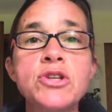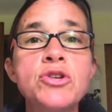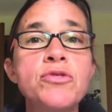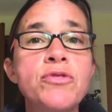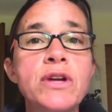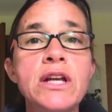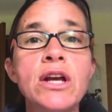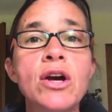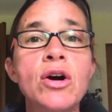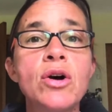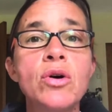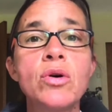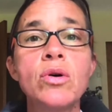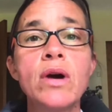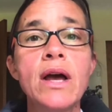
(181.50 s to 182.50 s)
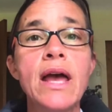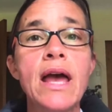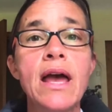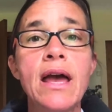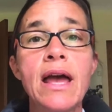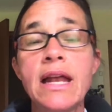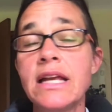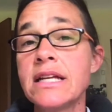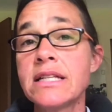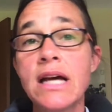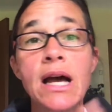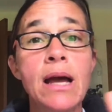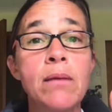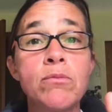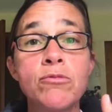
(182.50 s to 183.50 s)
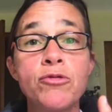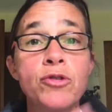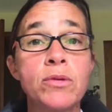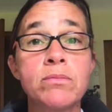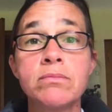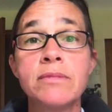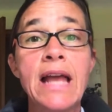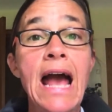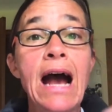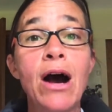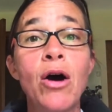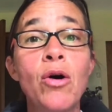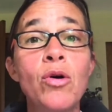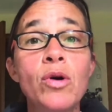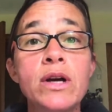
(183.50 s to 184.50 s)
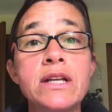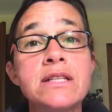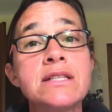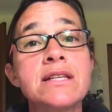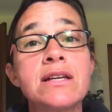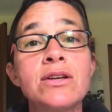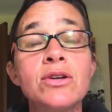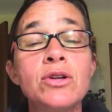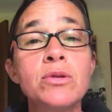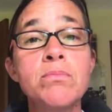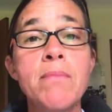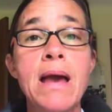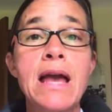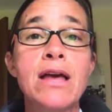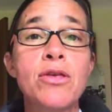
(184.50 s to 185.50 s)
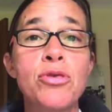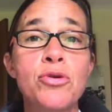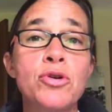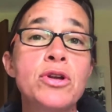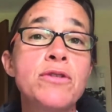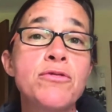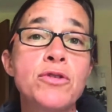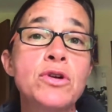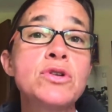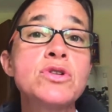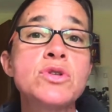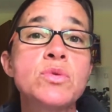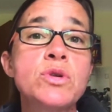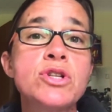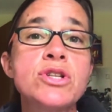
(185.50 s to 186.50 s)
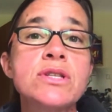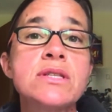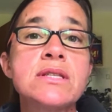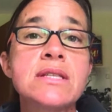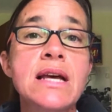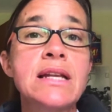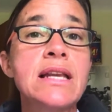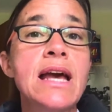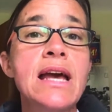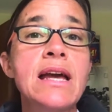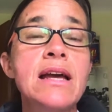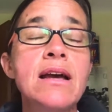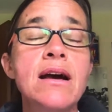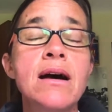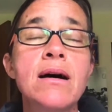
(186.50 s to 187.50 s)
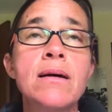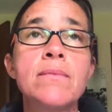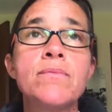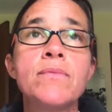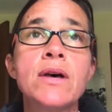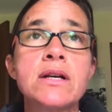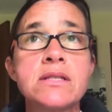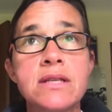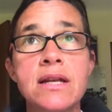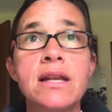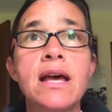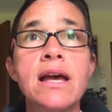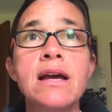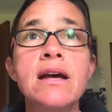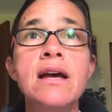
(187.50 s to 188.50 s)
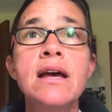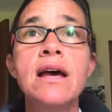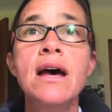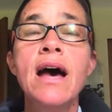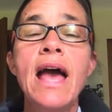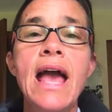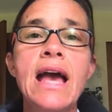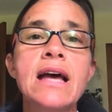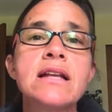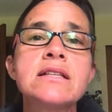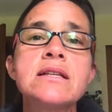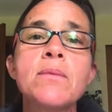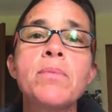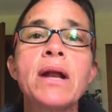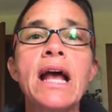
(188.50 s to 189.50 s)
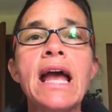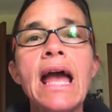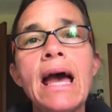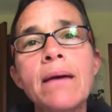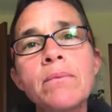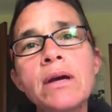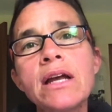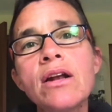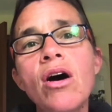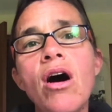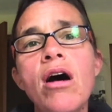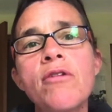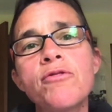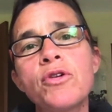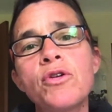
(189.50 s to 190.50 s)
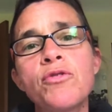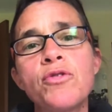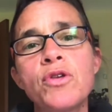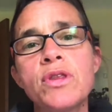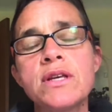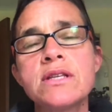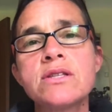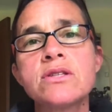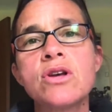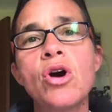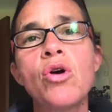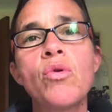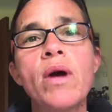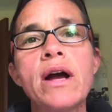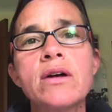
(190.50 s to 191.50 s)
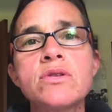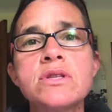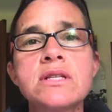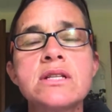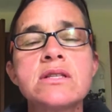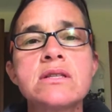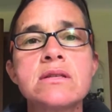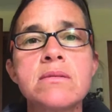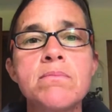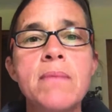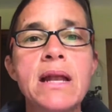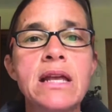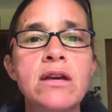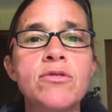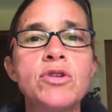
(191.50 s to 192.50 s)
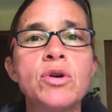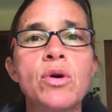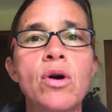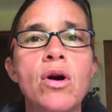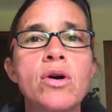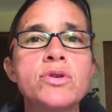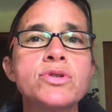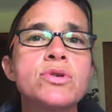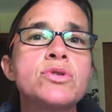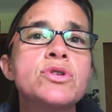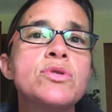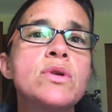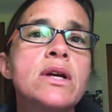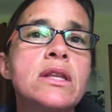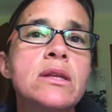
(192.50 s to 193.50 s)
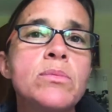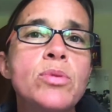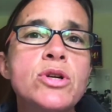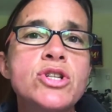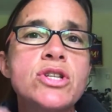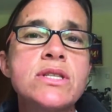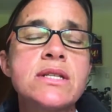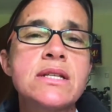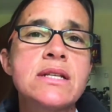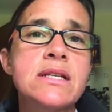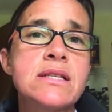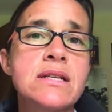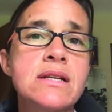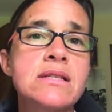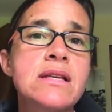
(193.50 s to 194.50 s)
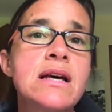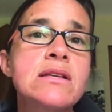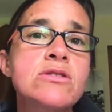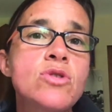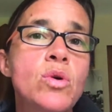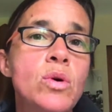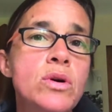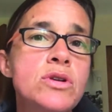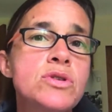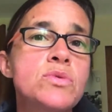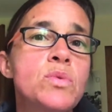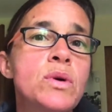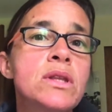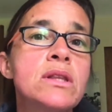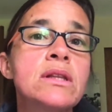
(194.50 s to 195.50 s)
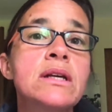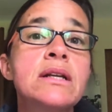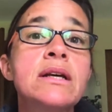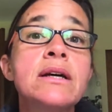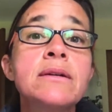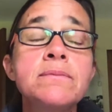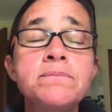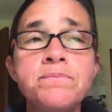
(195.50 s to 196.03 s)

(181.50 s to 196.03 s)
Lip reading: your video anytime from now until May 31st, which is Sunday, a Sunday. But I am going to offer for this go around, since many of you are also doing the Bridges to Success course with Linda.